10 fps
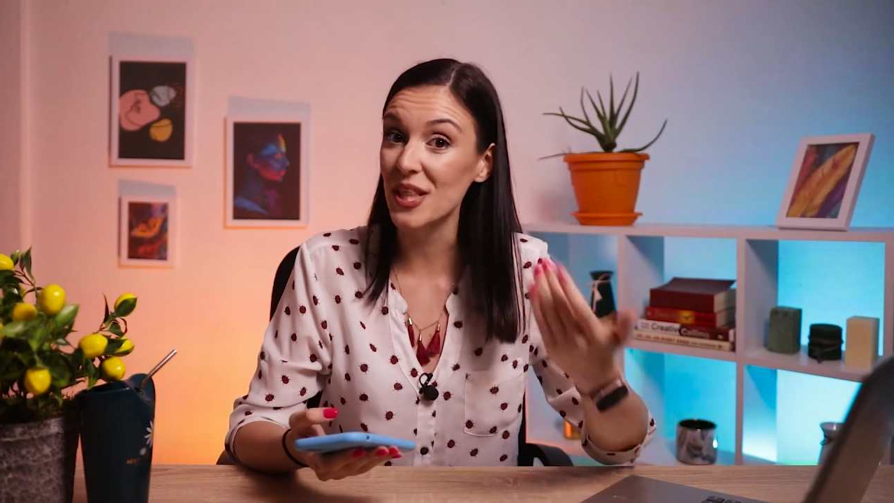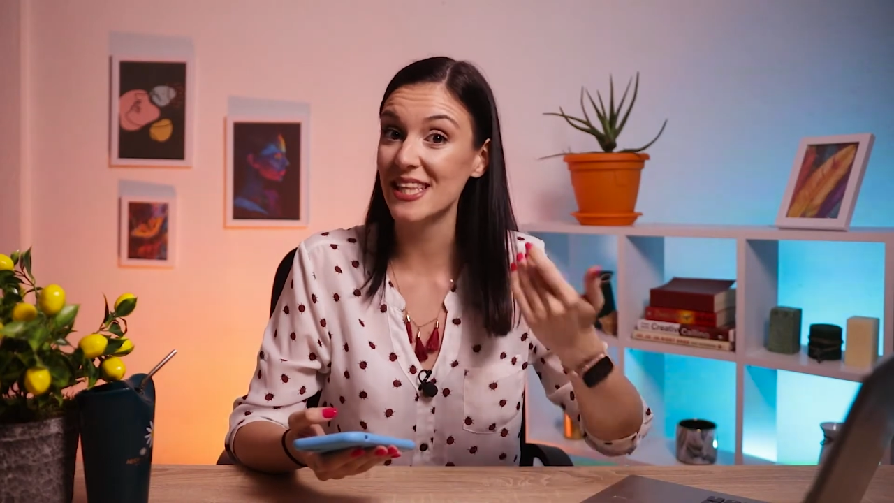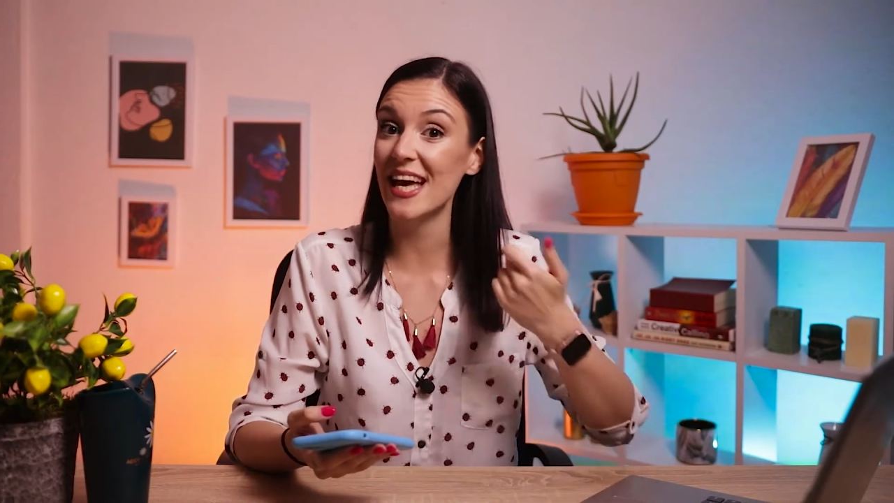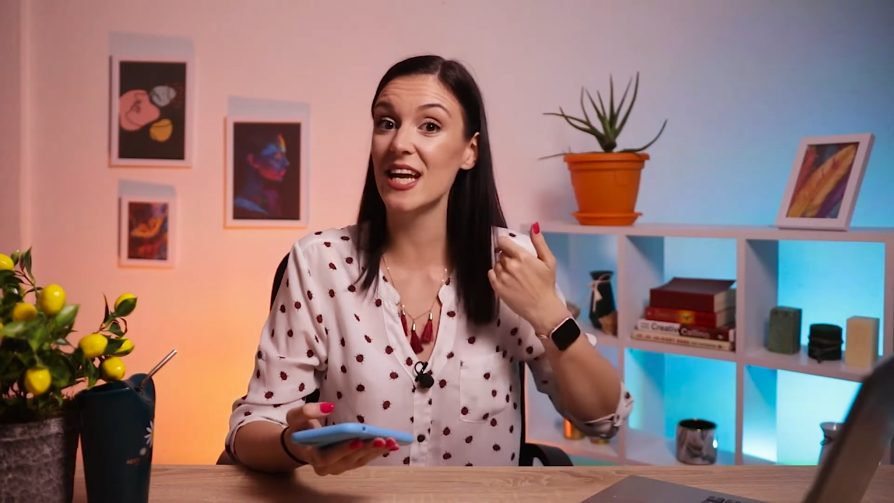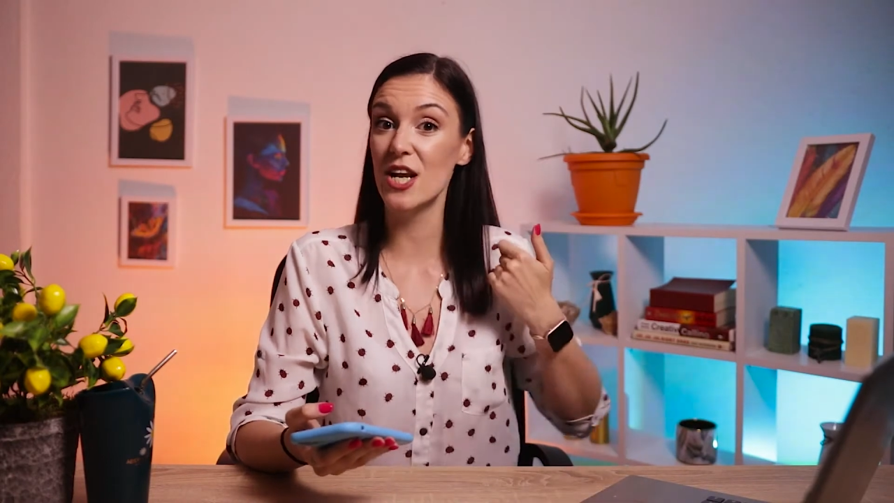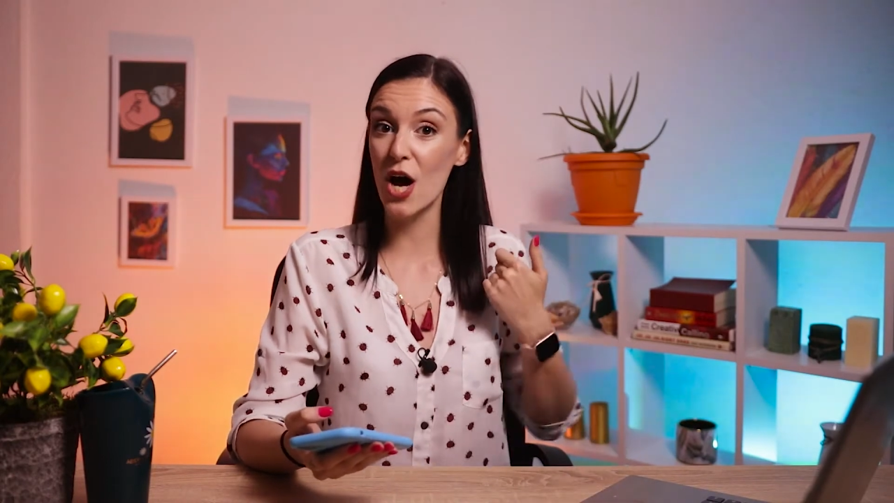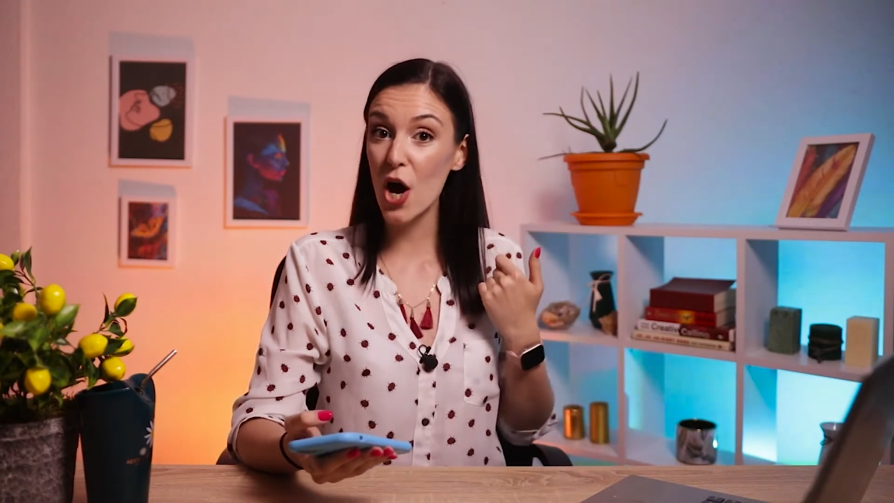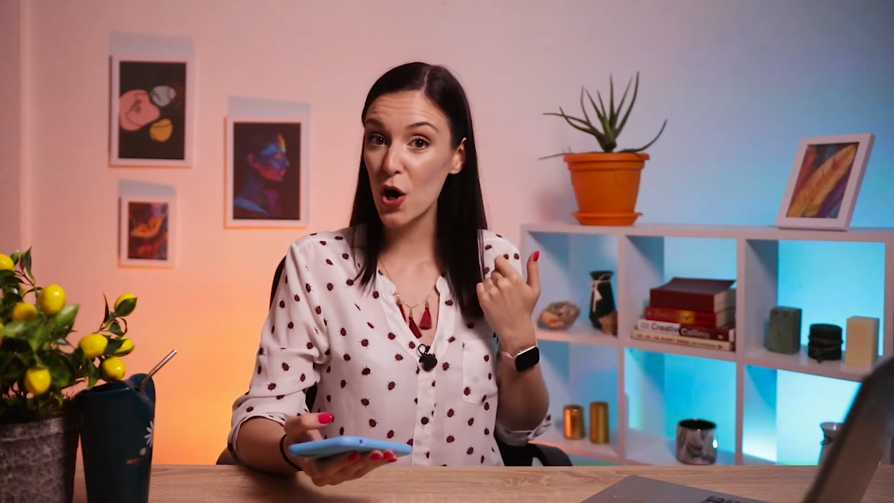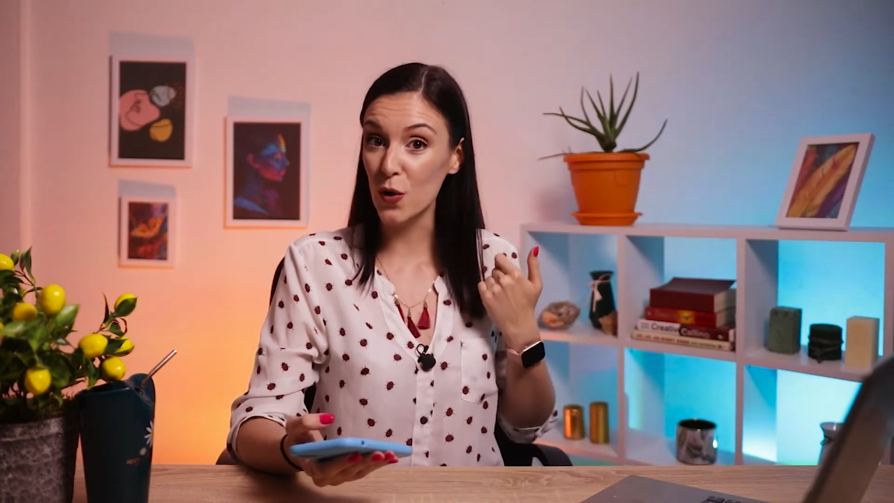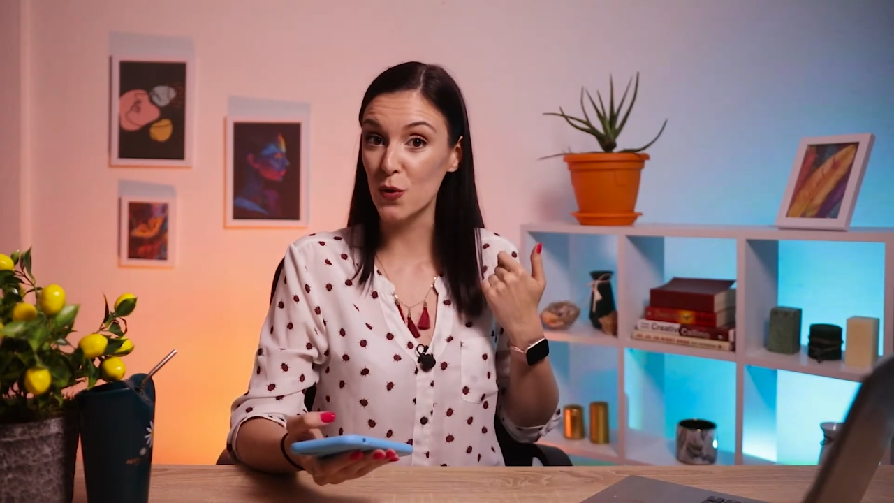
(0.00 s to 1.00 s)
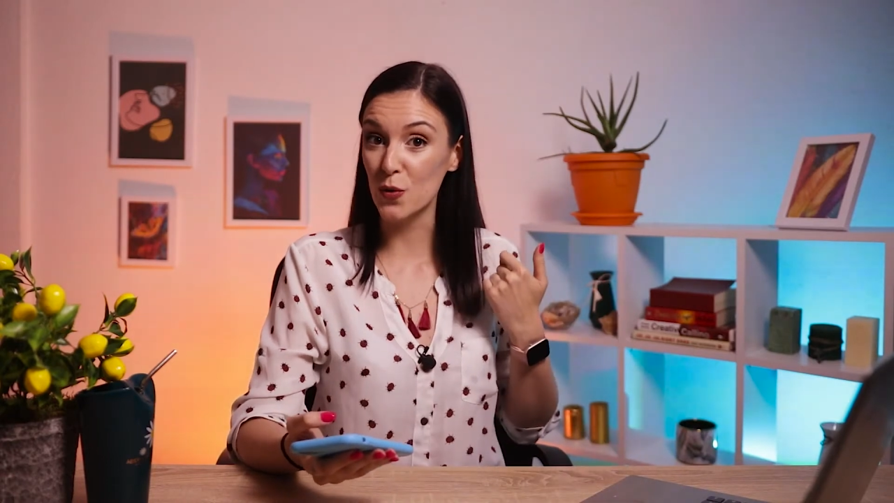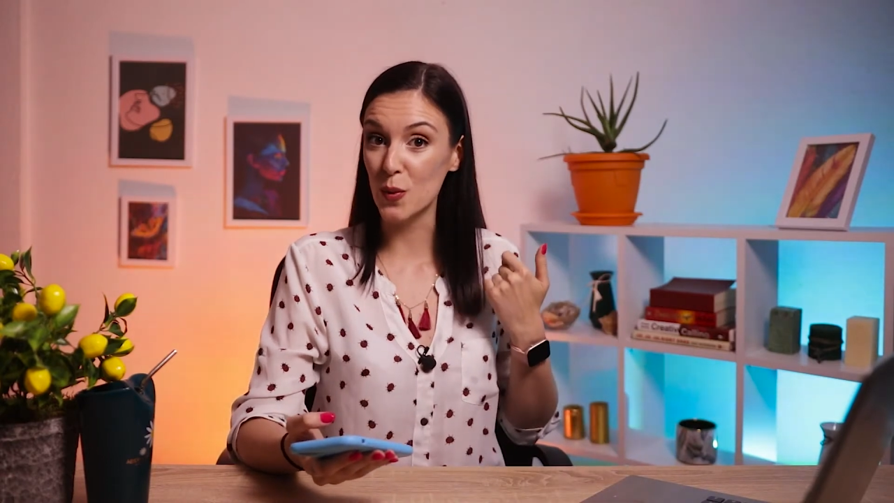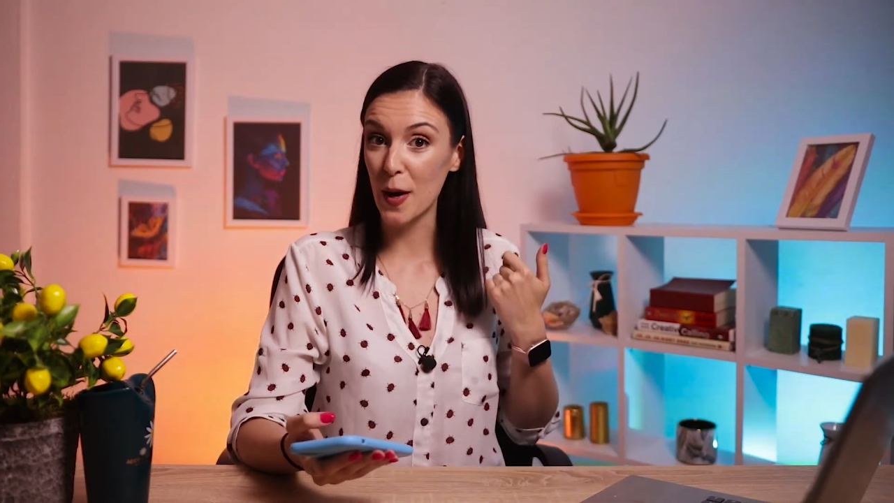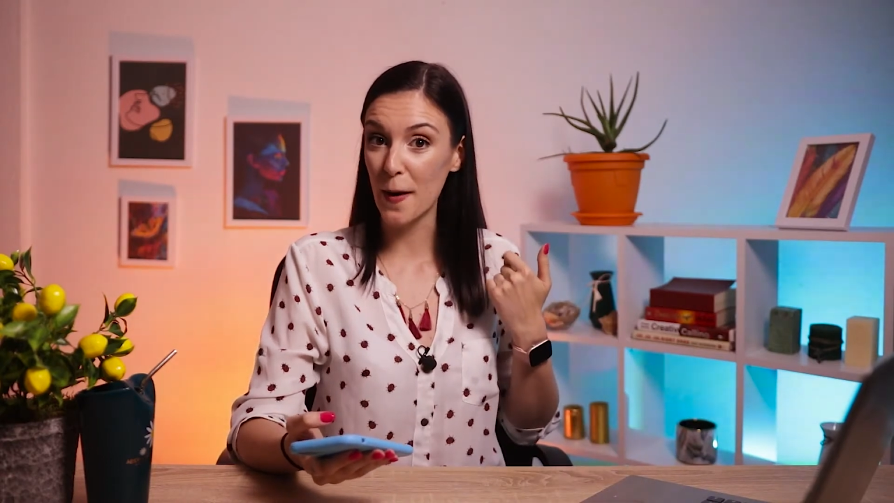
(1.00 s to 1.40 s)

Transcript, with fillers: that they know.